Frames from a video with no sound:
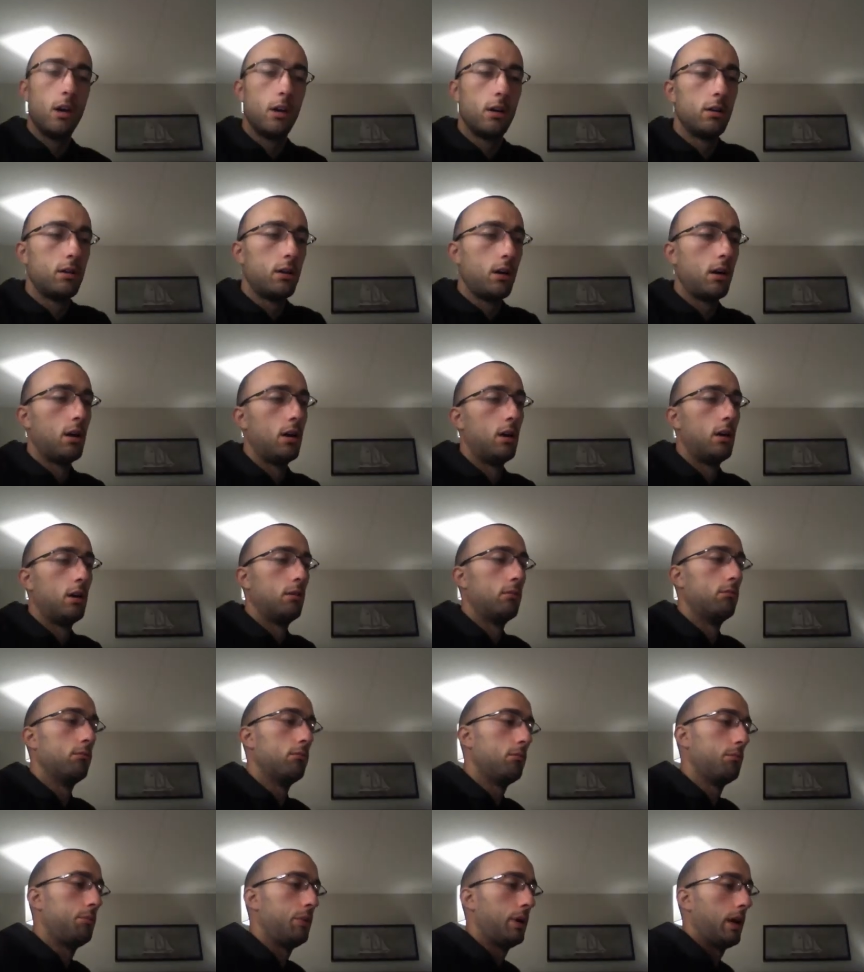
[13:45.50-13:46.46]
Um,
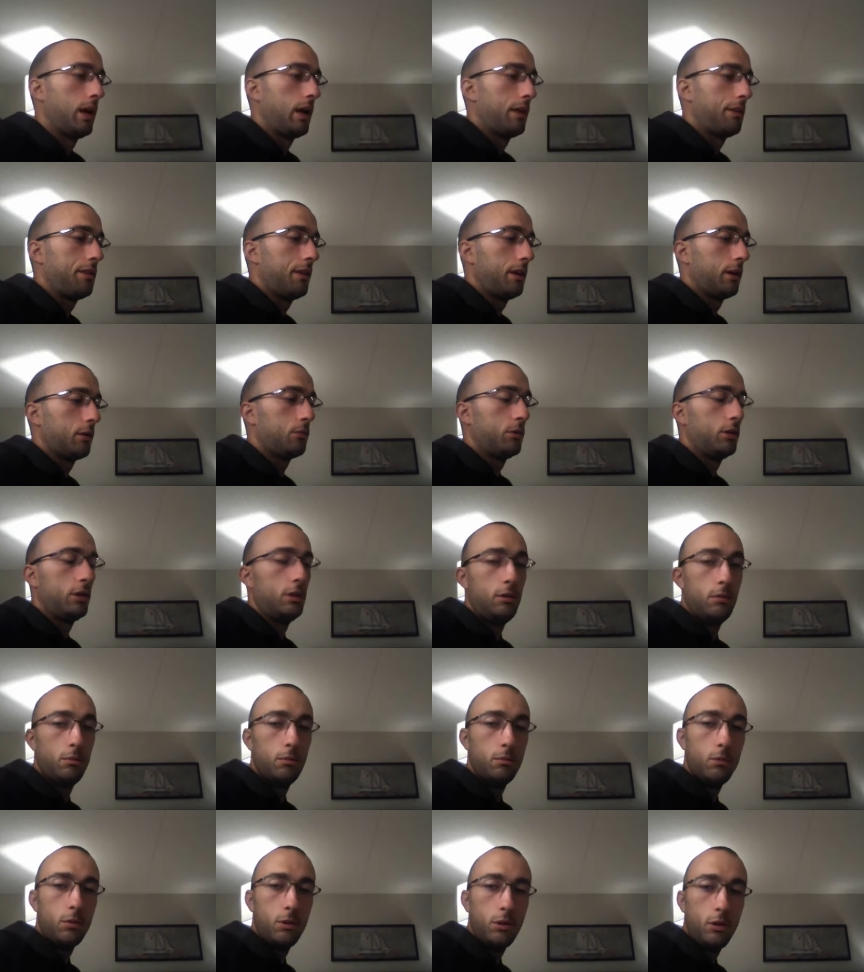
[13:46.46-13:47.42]
but I think when you
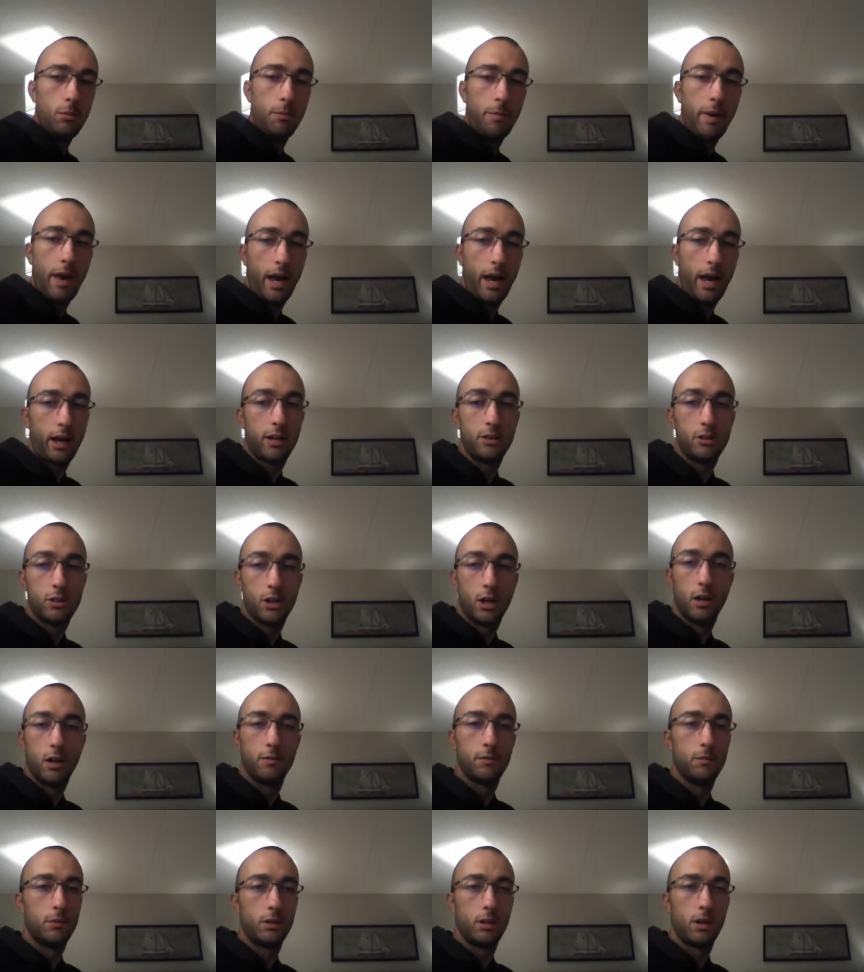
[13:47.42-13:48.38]
when you package all of
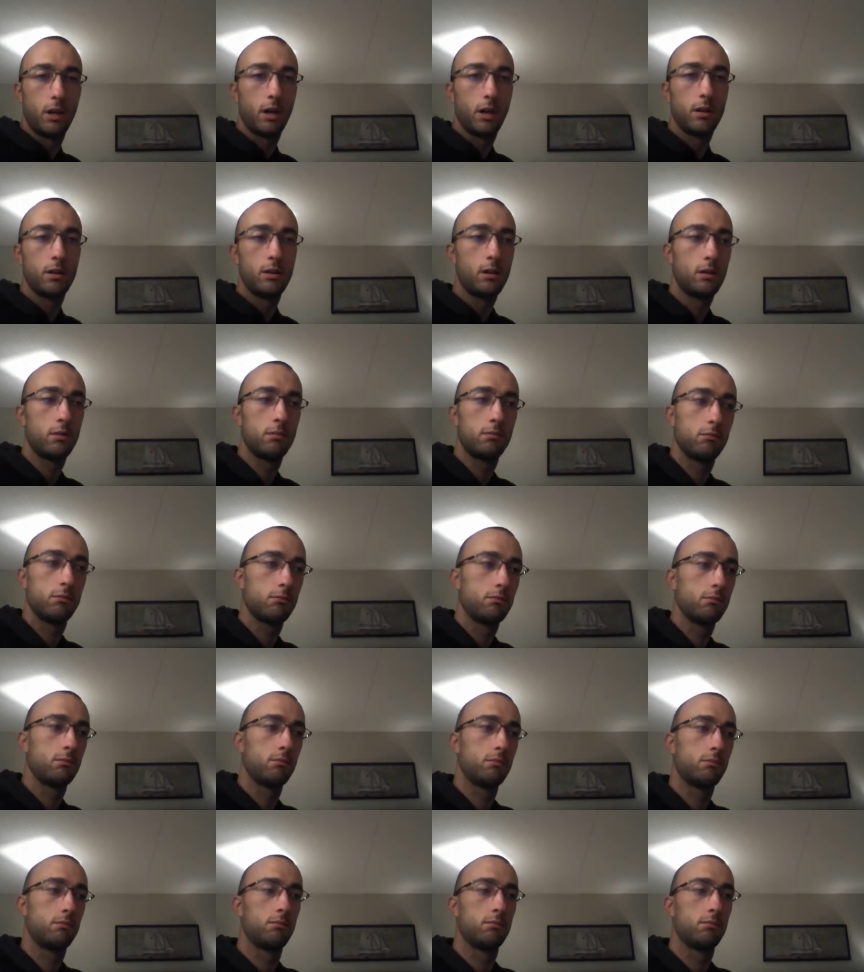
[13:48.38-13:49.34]
them together,
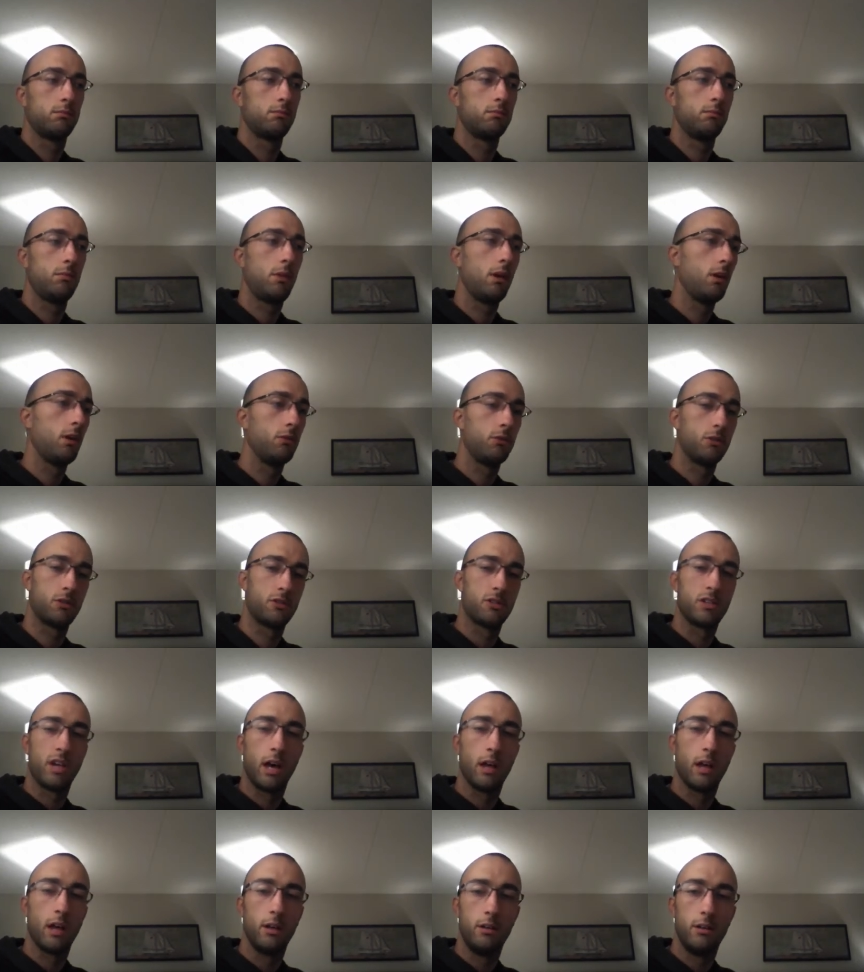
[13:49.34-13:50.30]
it was a
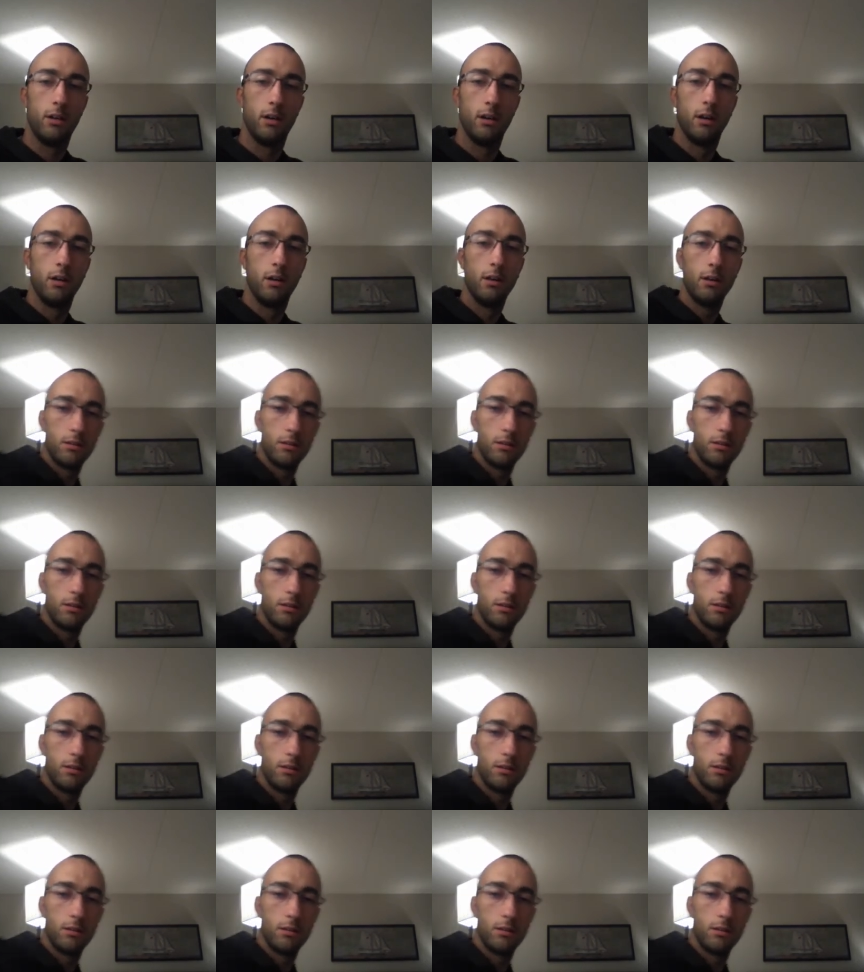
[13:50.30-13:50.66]
solid deal.